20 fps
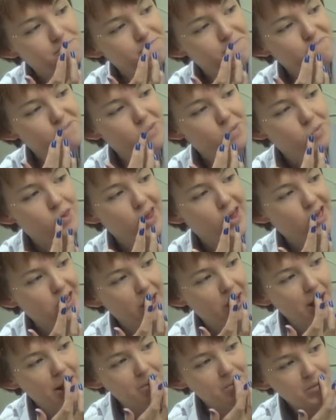Remember that
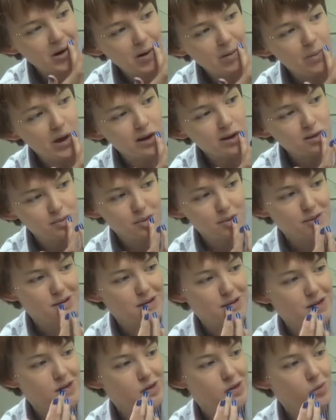time when I'm not supposed to
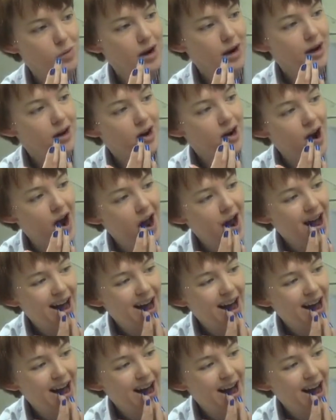swear?